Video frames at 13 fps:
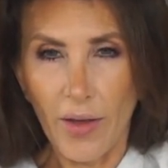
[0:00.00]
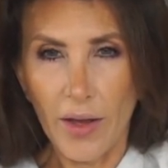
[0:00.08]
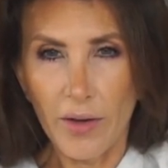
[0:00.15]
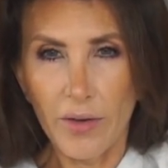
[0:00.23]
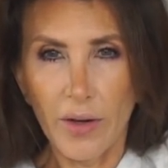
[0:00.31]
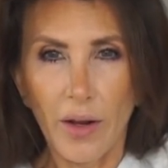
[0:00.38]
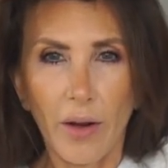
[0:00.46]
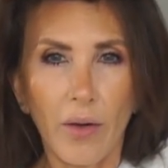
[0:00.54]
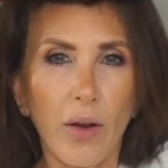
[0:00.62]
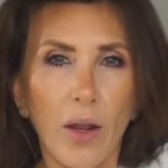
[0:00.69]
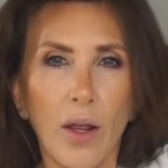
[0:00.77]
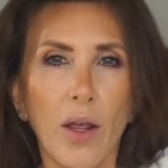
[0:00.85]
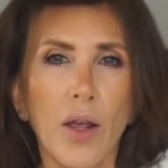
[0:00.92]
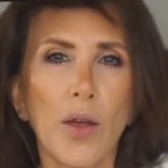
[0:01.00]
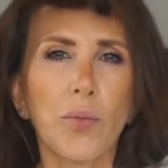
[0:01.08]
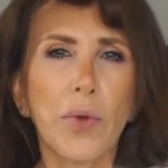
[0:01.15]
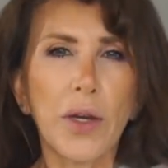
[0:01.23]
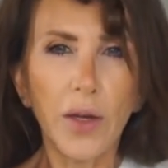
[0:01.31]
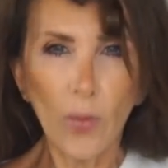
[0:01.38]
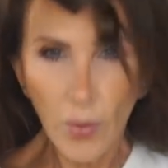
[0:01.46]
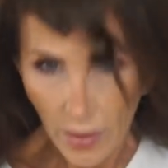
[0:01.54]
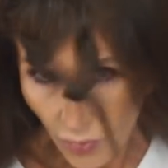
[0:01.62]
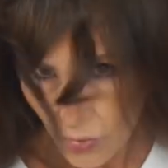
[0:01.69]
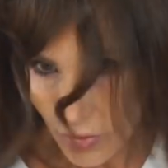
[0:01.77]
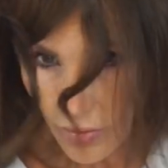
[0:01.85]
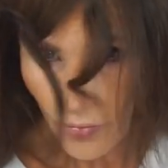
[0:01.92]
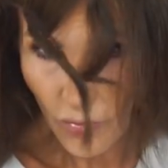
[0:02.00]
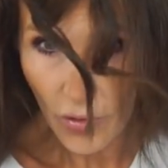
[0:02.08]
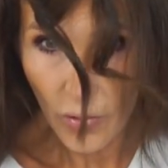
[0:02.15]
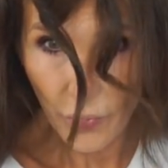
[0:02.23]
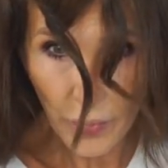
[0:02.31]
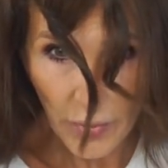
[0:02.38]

I don't know. But anyway, I was looking for a